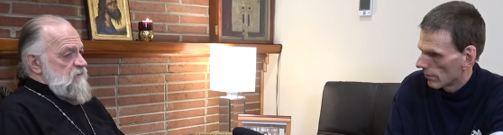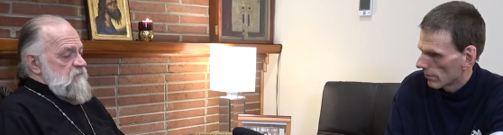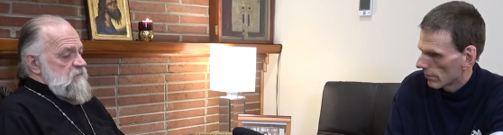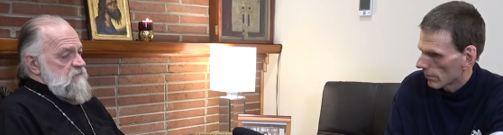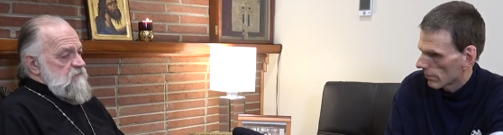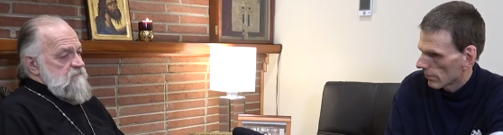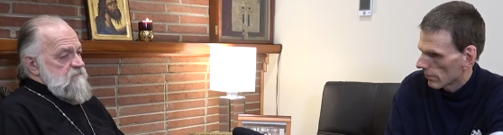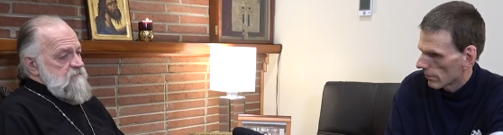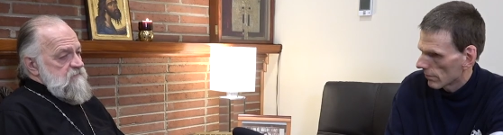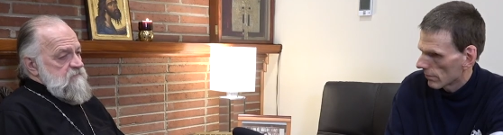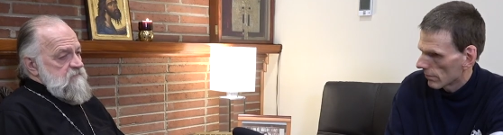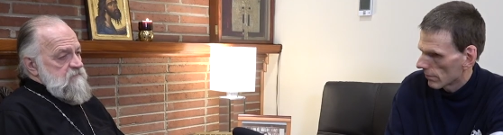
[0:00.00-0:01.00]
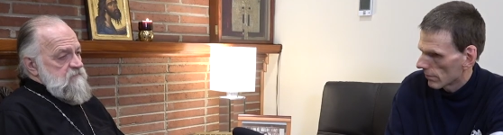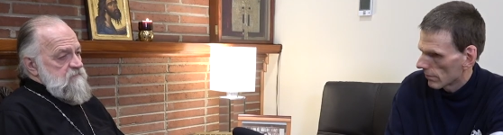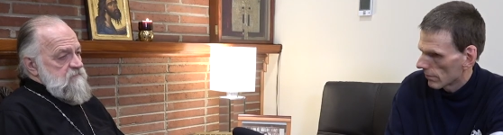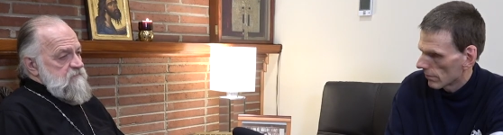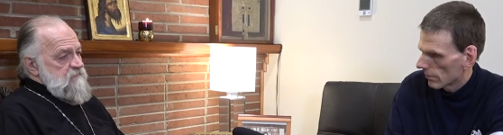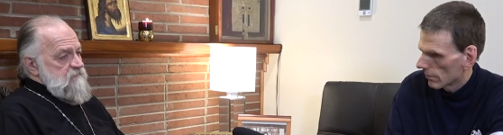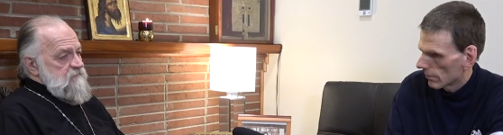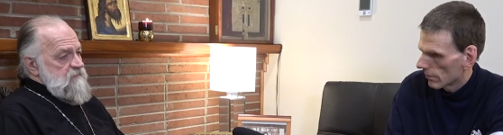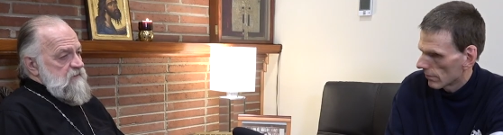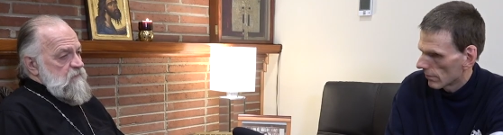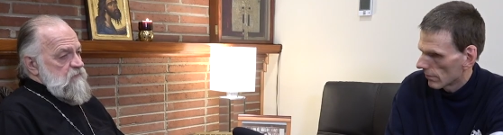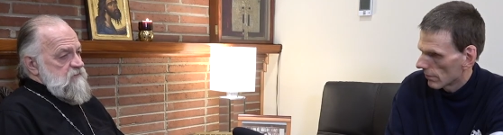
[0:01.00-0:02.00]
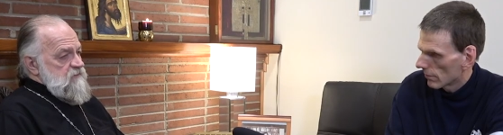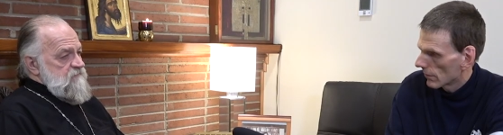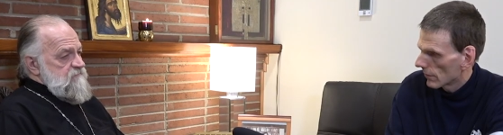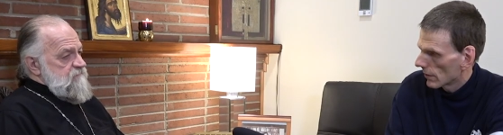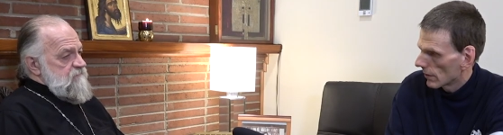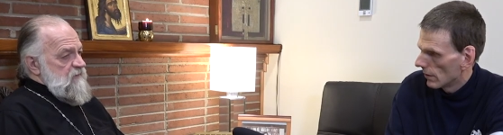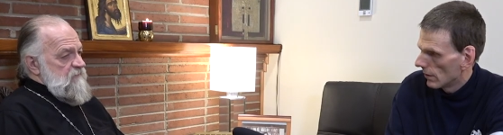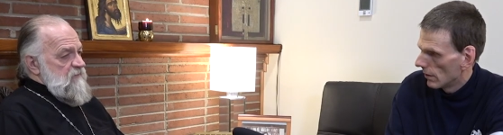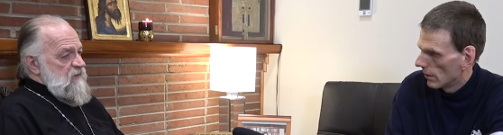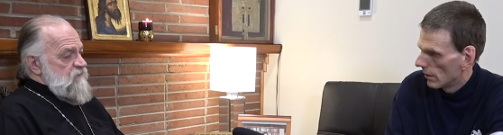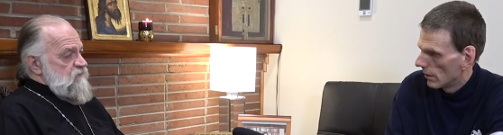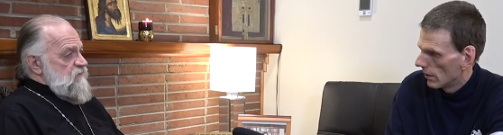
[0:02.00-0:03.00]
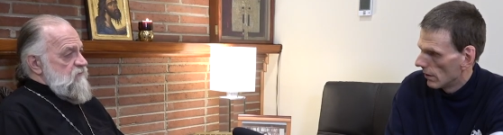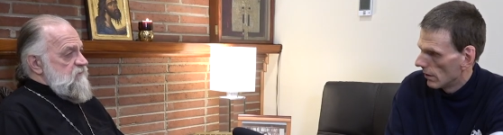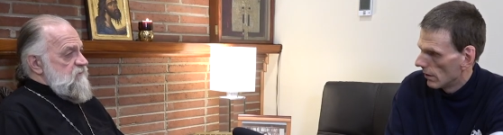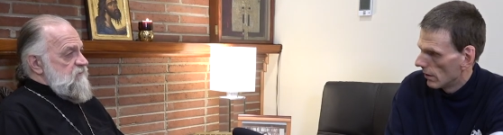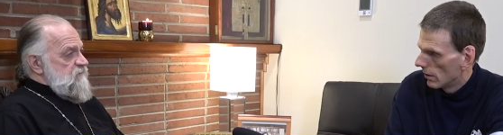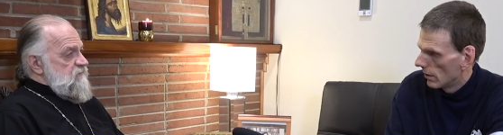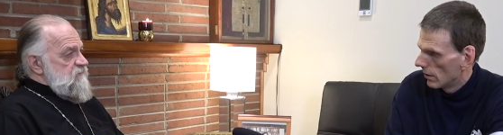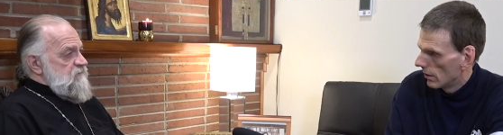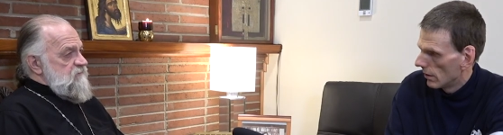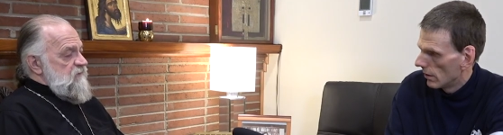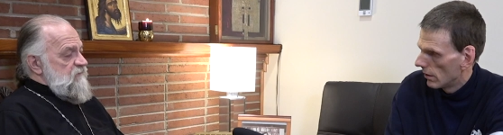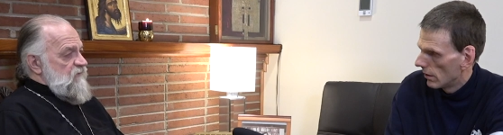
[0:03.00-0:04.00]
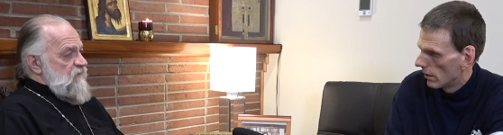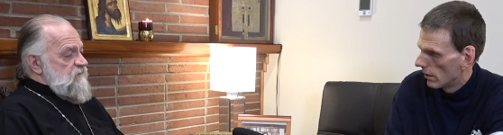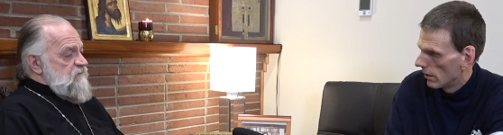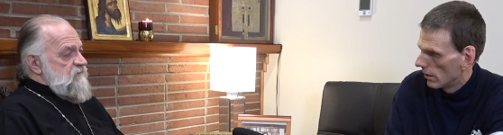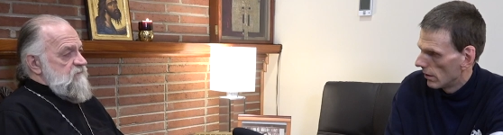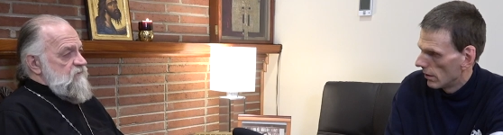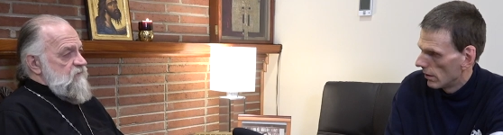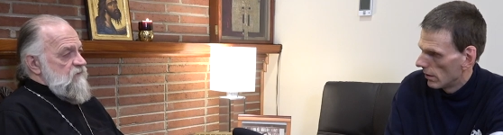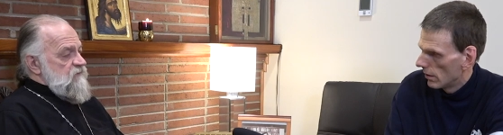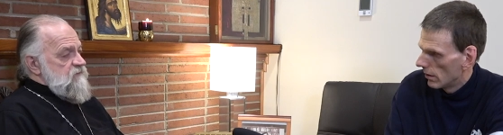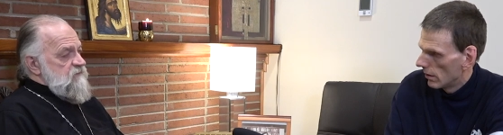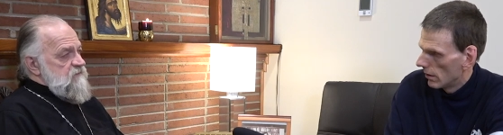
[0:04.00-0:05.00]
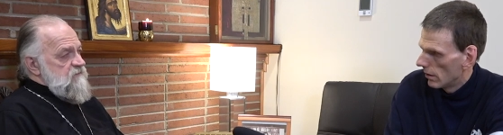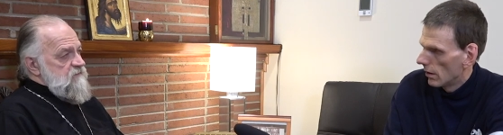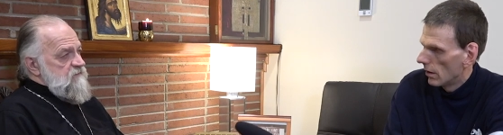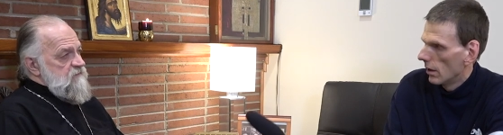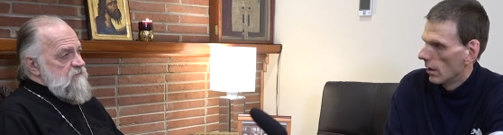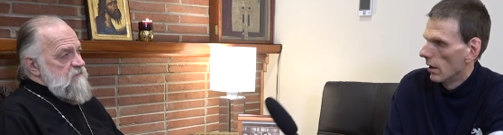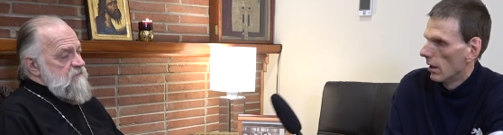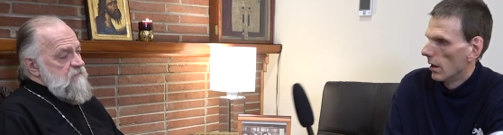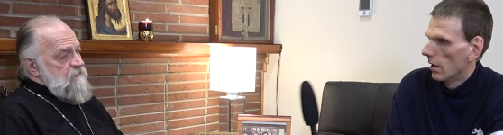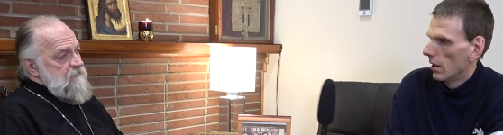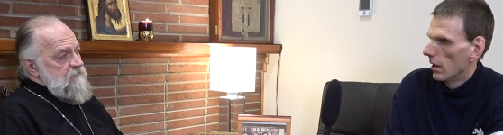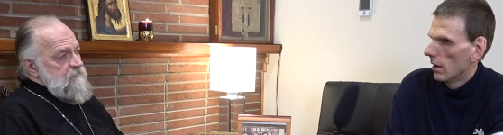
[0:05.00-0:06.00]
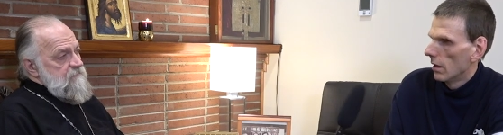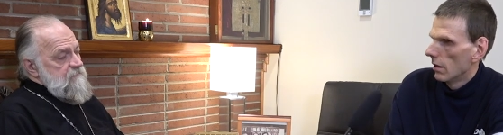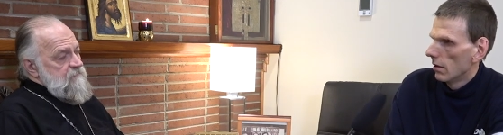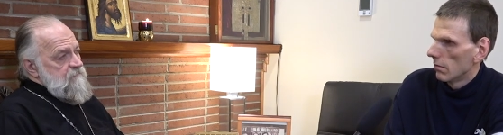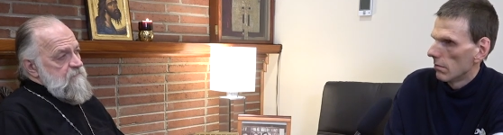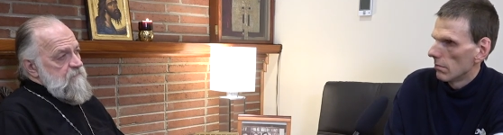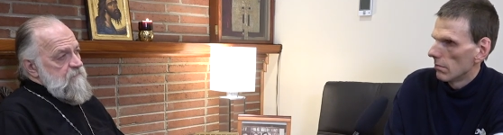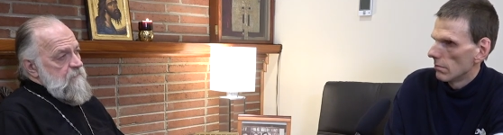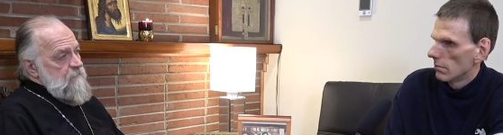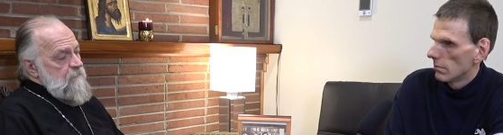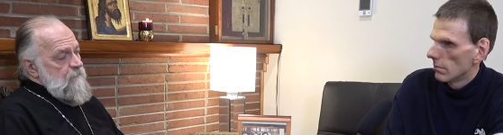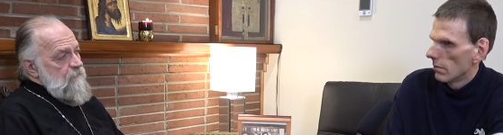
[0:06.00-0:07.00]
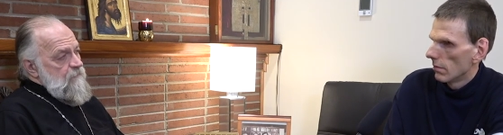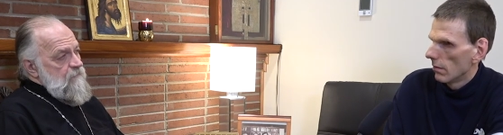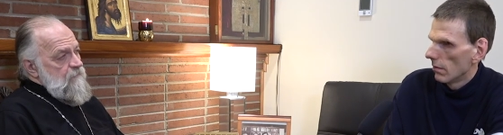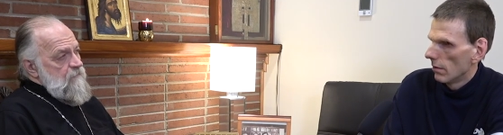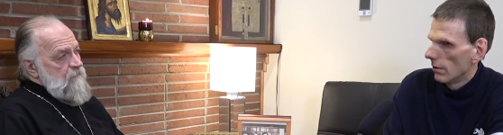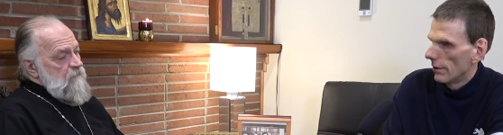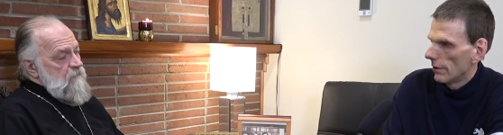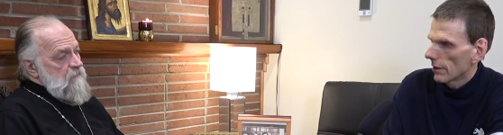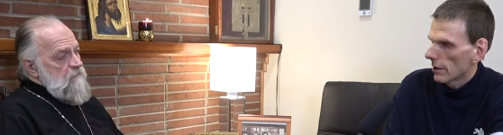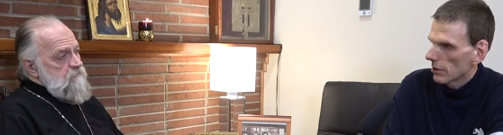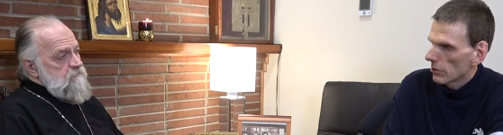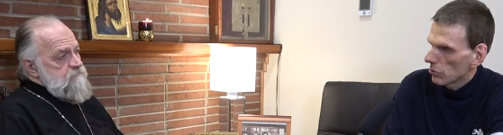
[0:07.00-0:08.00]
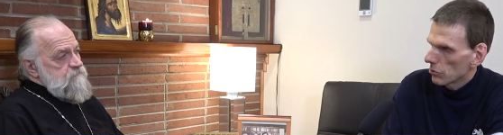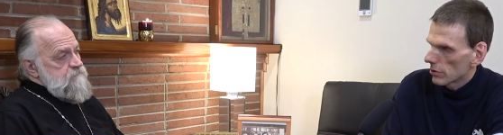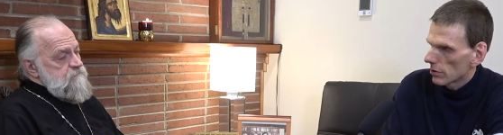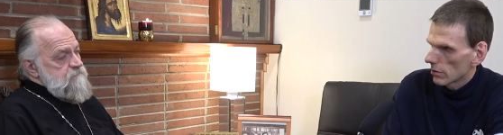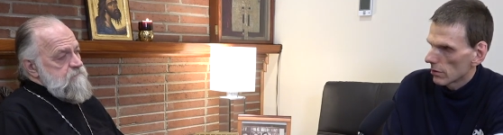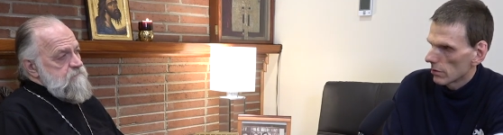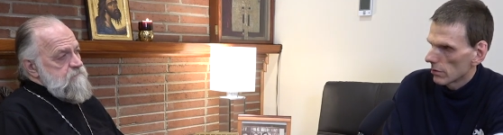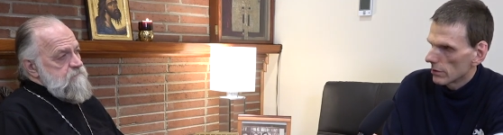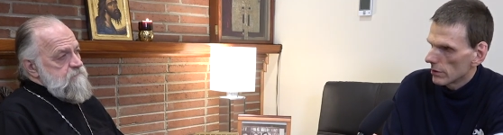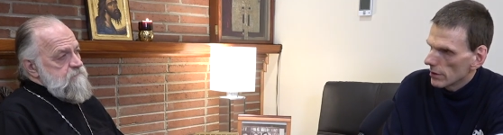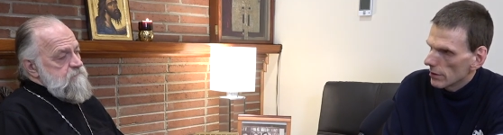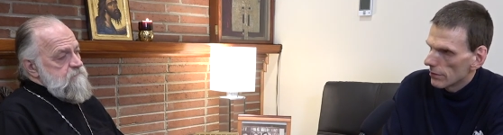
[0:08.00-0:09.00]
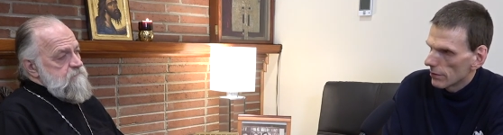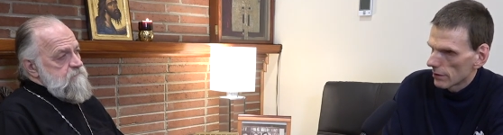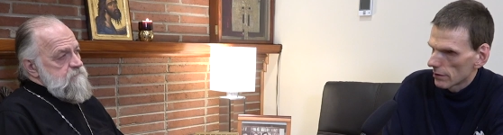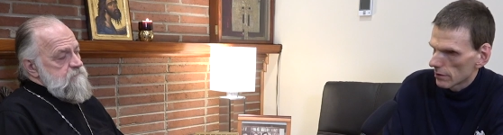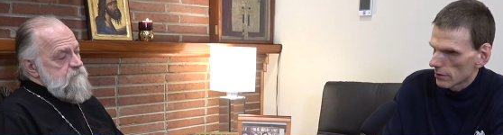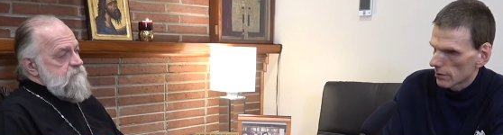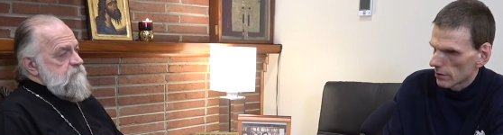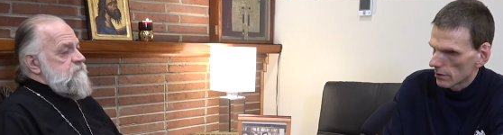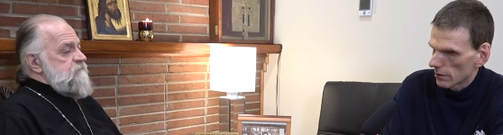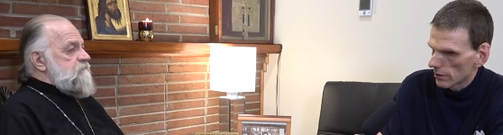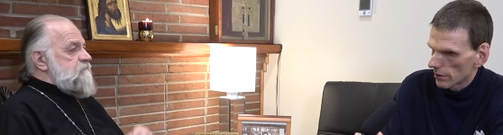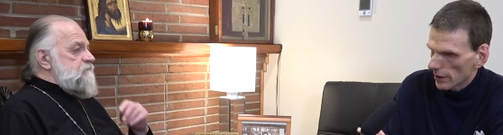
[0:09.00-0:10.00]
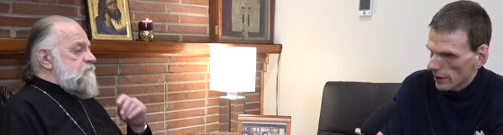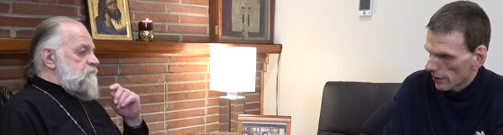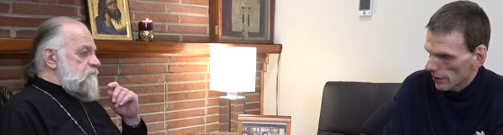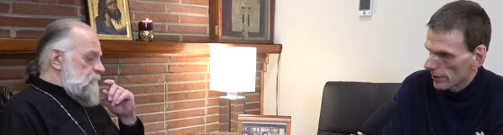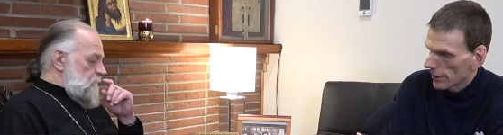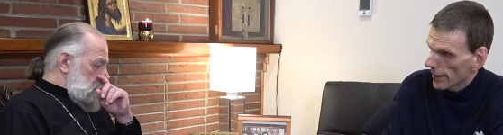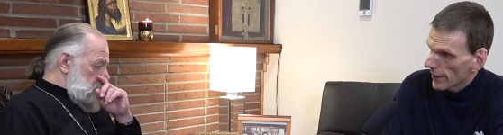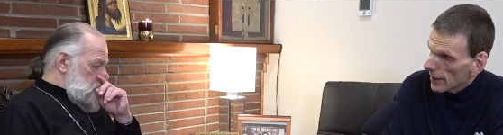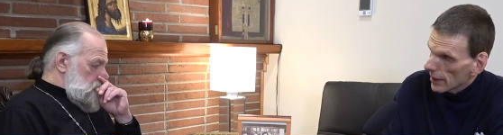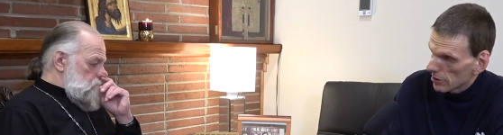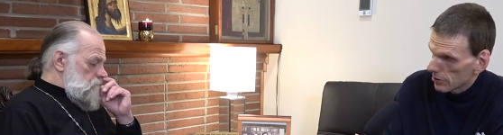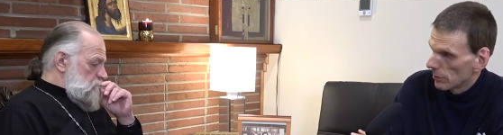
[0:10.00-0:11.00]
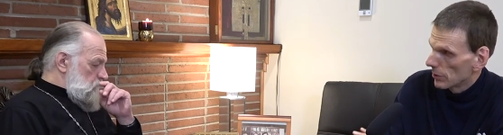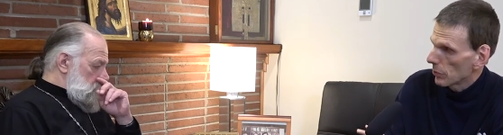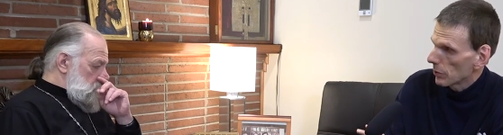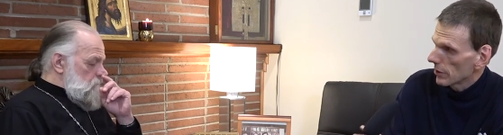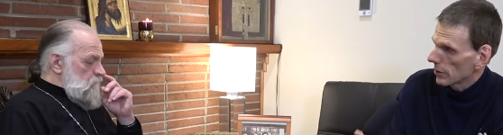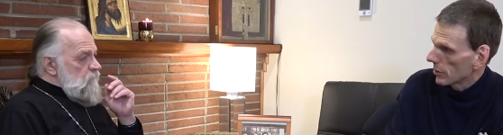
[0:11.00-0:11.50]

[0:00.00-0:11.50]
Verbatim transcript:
Speaker 1: I mean, that was a major event, of course.
Speaker 2: There is a huge difference in the age between